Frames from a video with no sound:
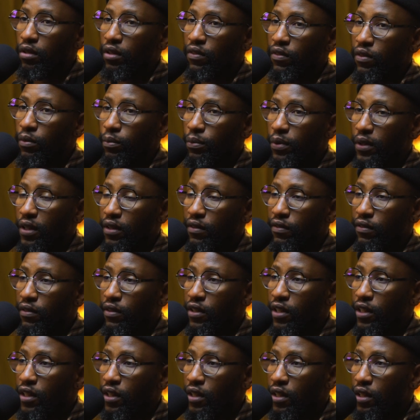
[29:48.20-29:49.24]
even put a
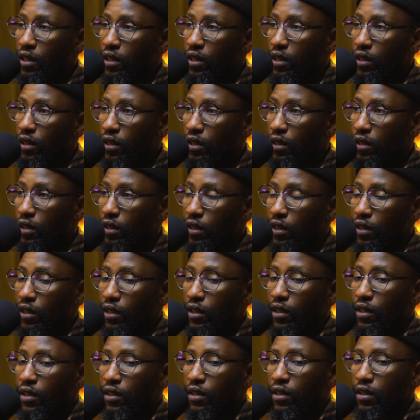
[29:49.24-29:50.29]
very
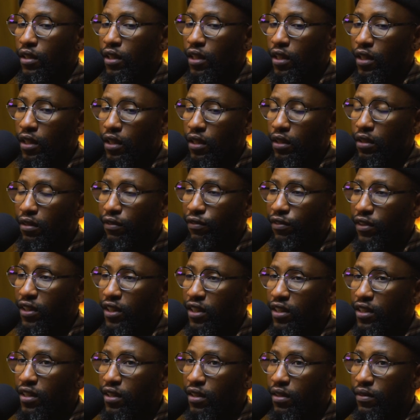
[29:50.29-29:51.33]

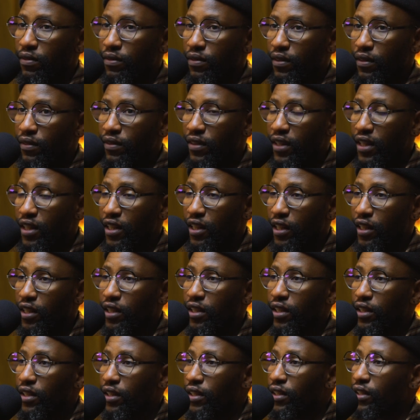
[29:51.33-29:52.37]
definitive, a very
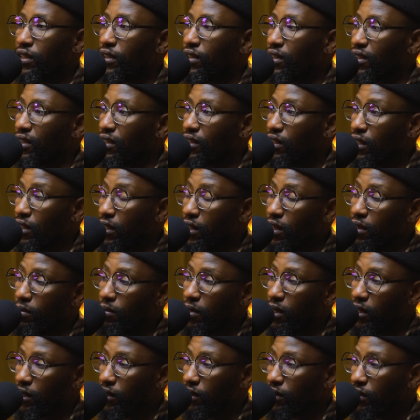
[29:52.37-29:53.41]
clear
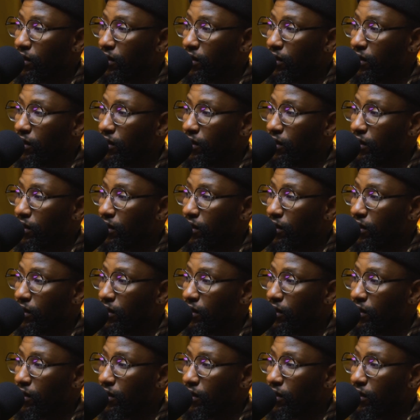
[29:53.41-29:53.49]
disclaimer.